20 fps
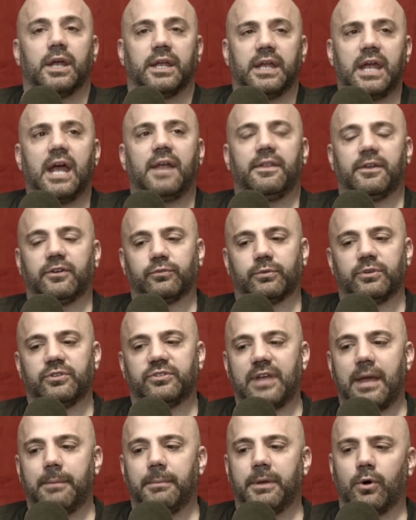Yeah, there's
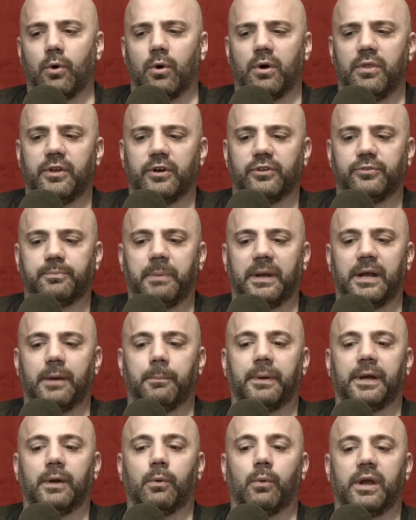resentment, or there's,
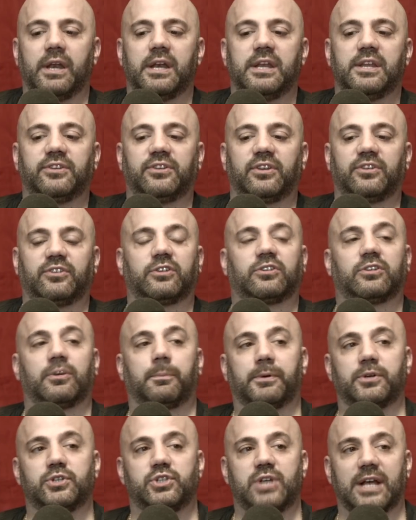but what it is it's a
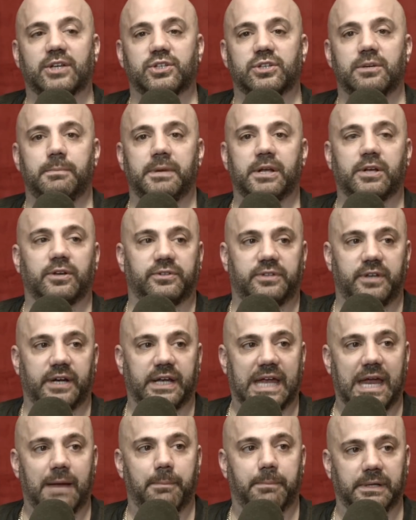projection because they
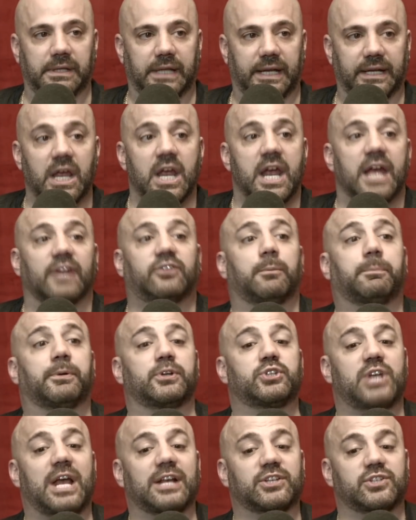can't be like, it's a
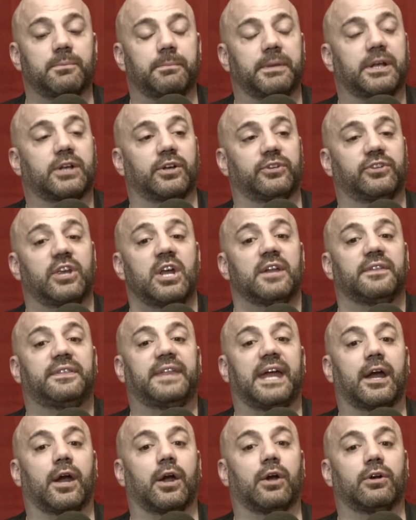projection because
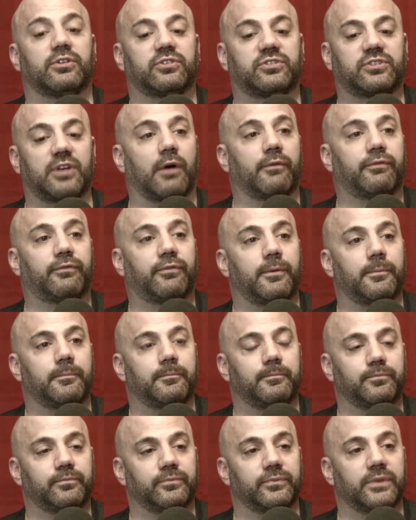they're I find that like
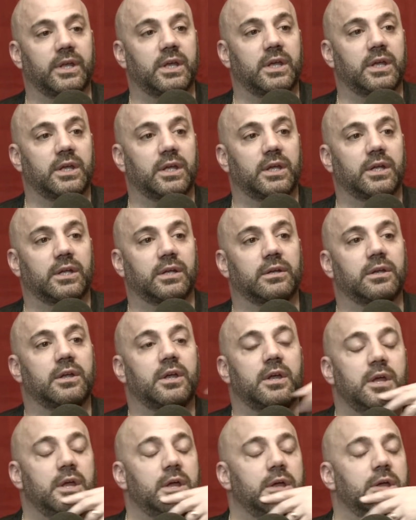hard to believe, because it's like
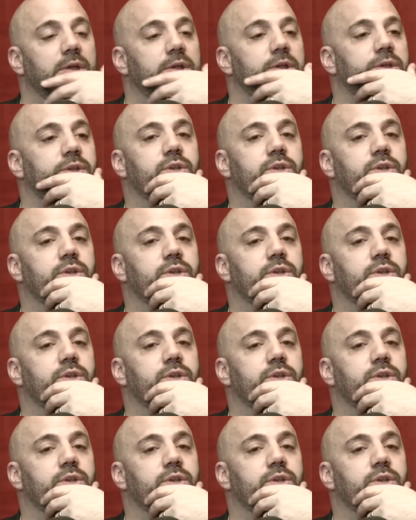everything that